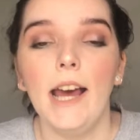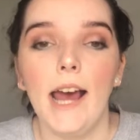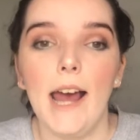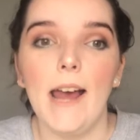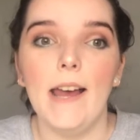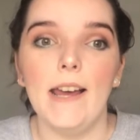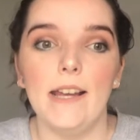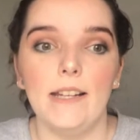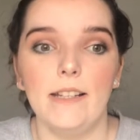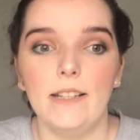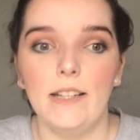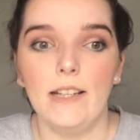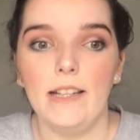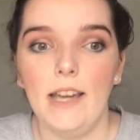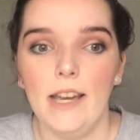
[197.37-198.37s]
And
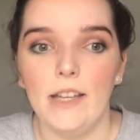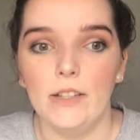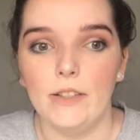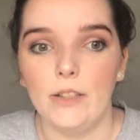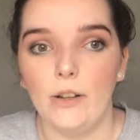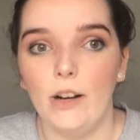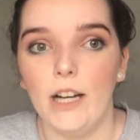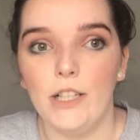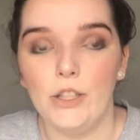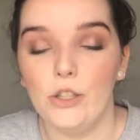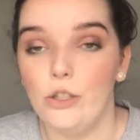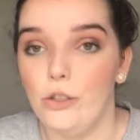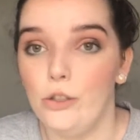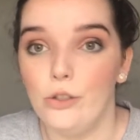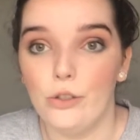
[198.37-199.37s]
yeah, so I
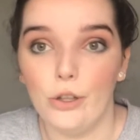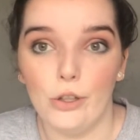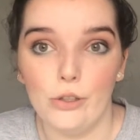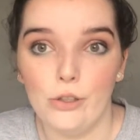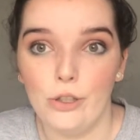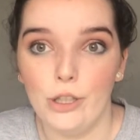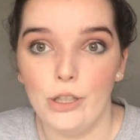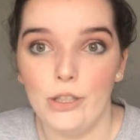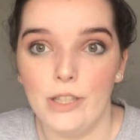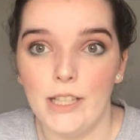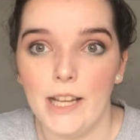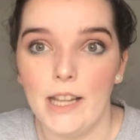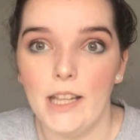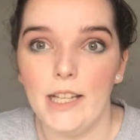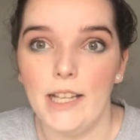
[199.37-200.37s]
just use those two together.